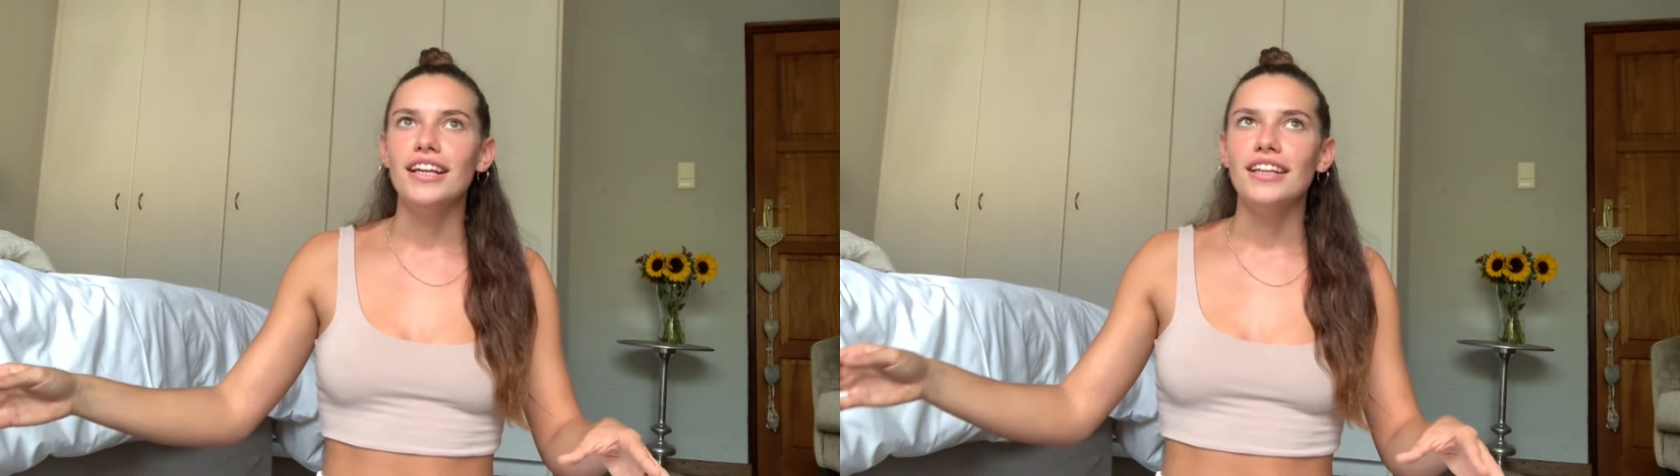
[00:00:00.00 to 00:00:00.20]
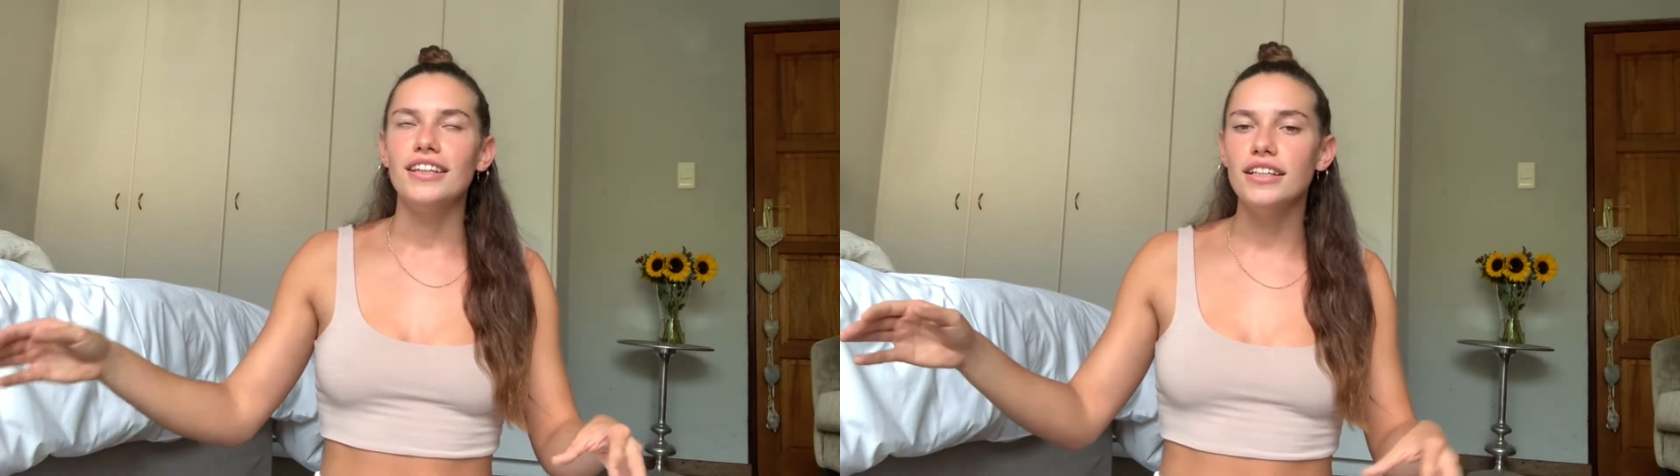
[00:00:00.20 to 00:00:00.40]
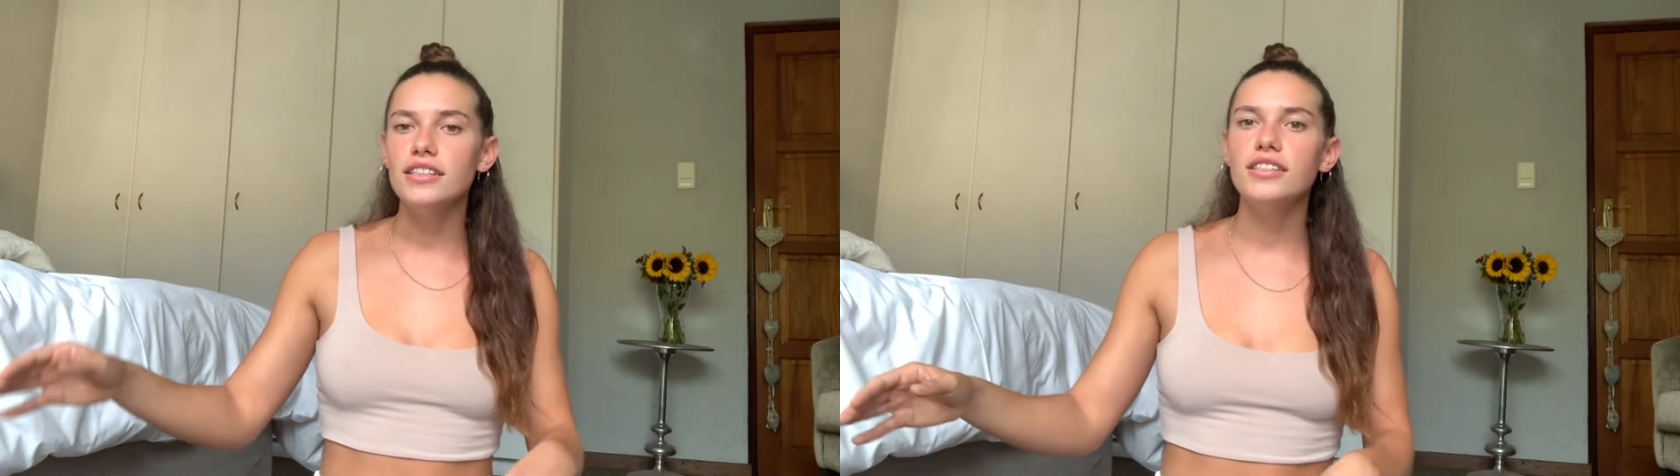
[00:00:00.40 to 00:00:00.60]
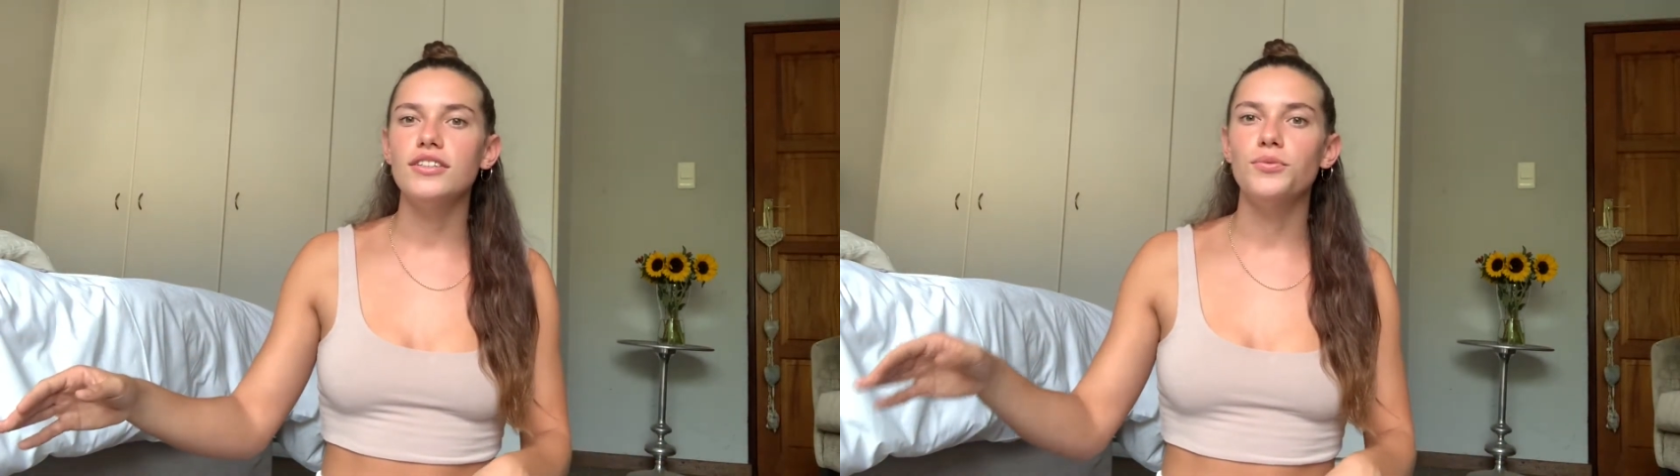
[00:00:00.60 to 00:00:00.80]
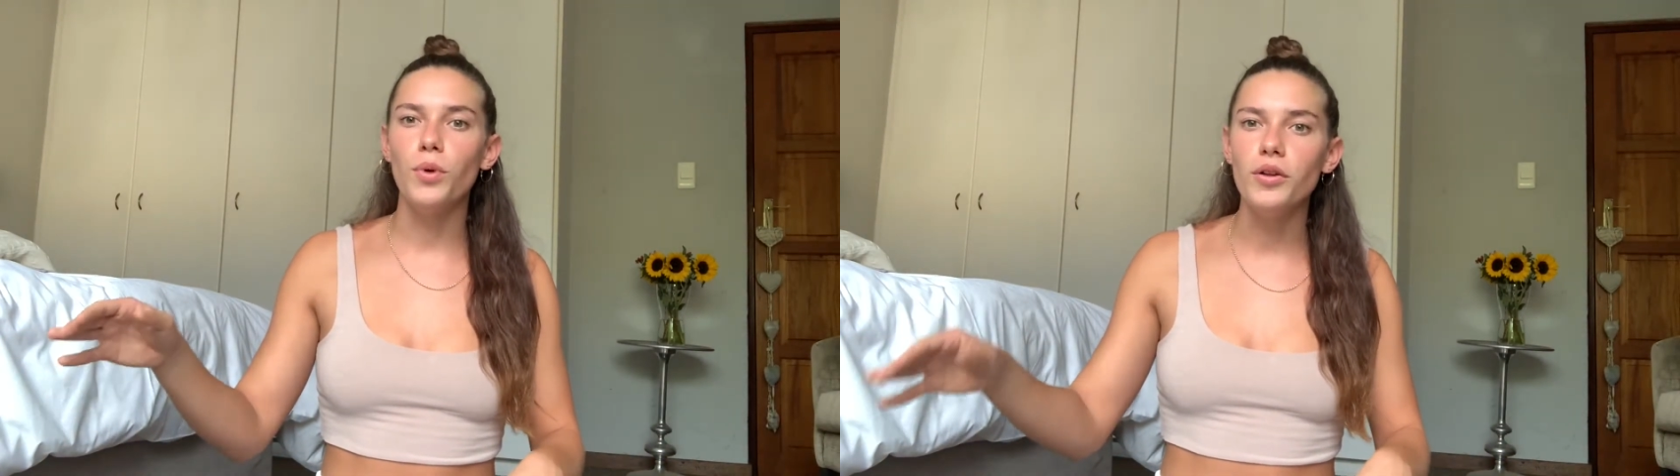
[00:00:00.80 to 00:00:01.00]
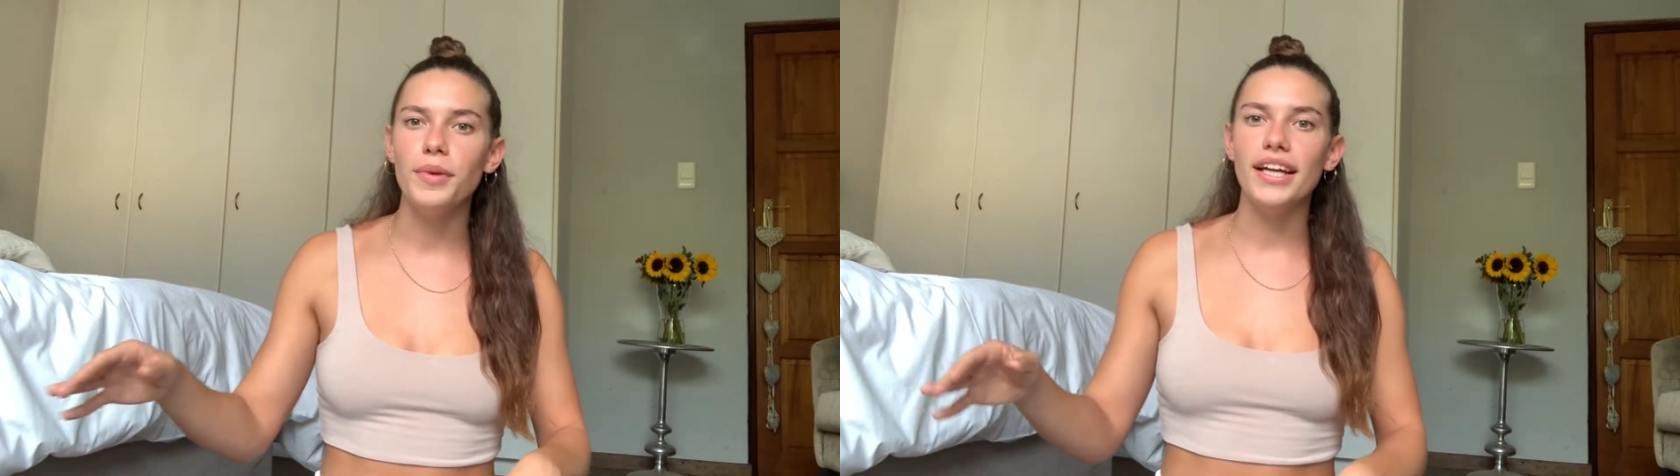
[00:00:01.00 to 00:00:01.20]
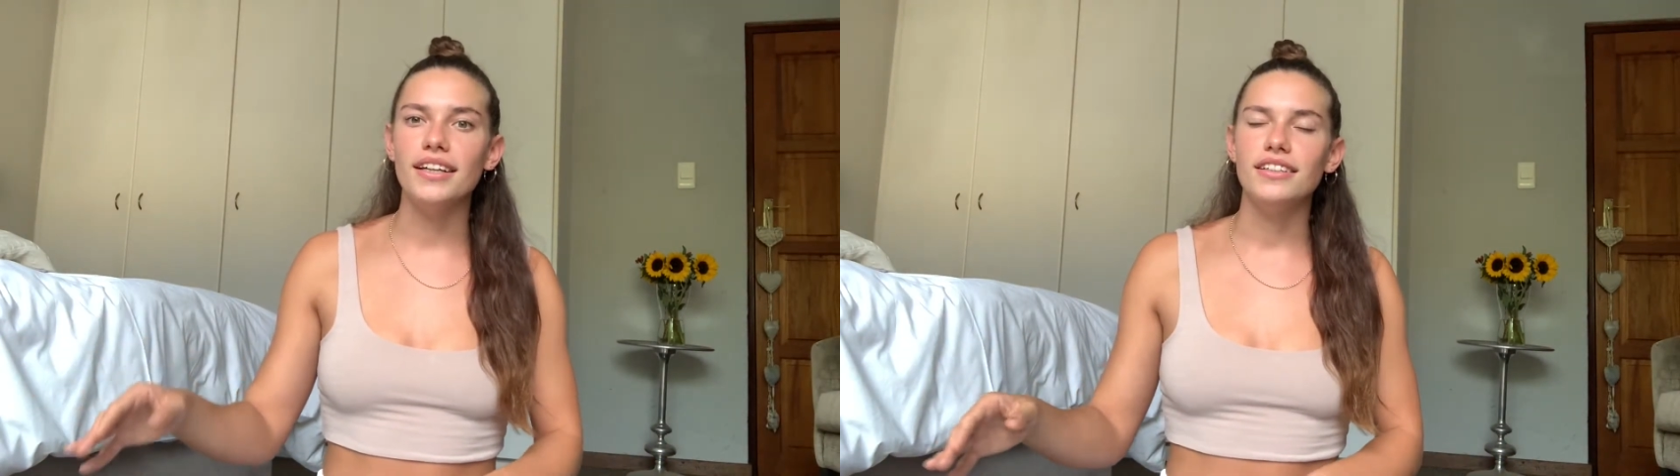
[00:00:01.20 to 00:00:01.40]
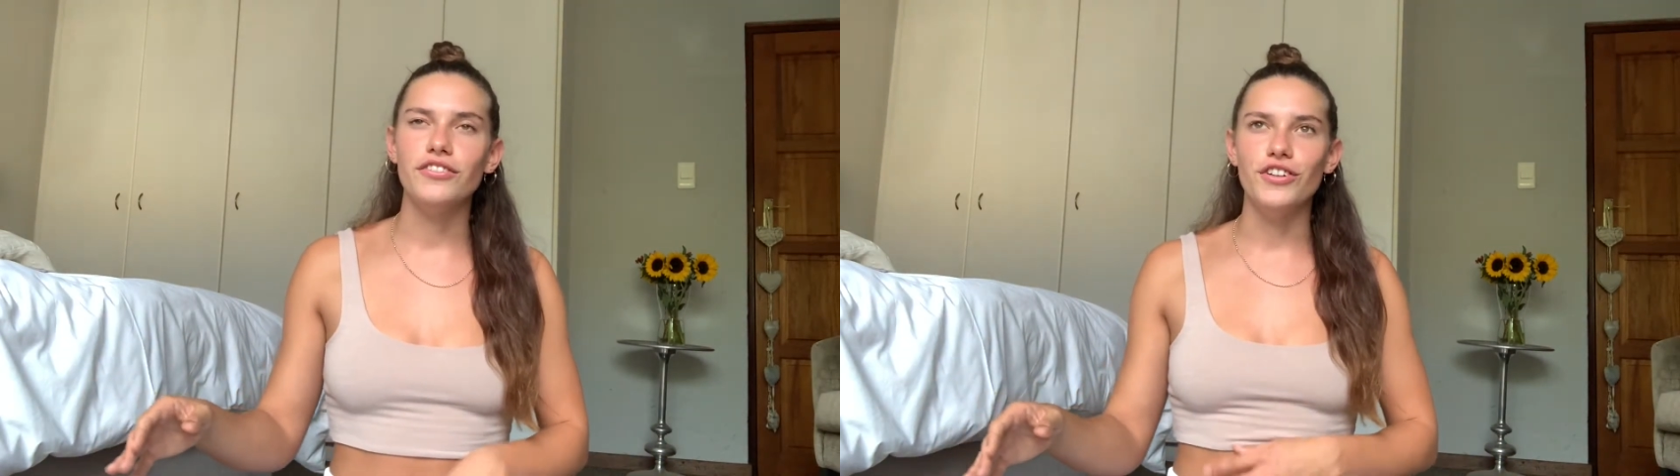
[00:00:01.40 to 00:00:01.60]
this will make a
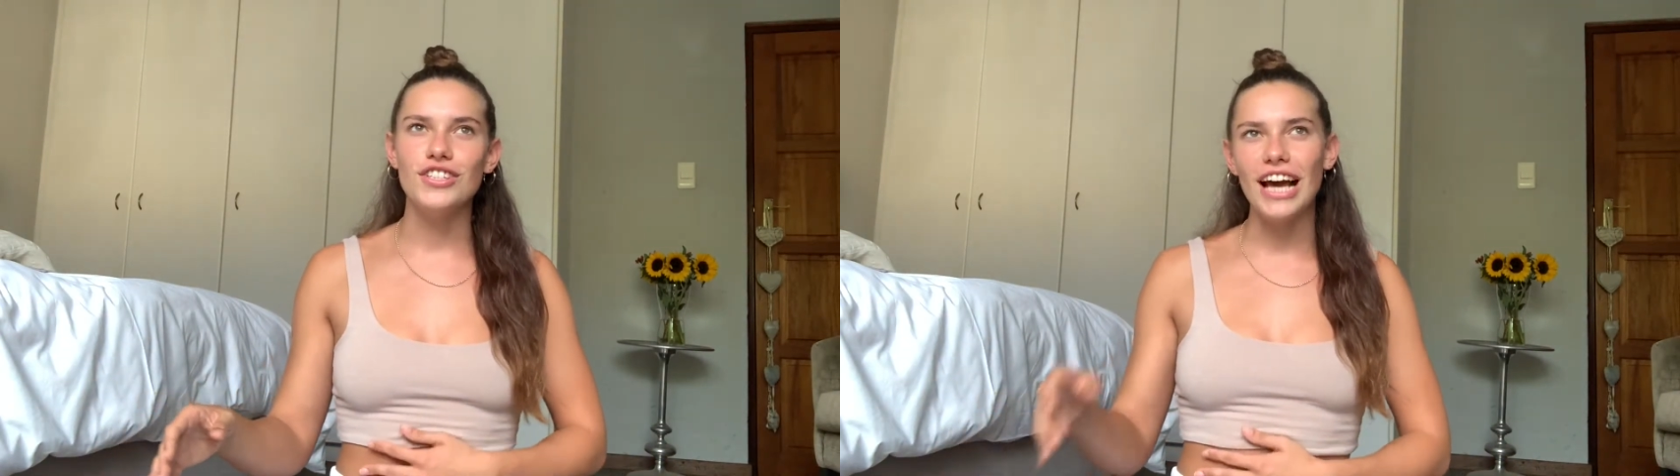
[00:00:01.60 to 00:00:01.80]
difference.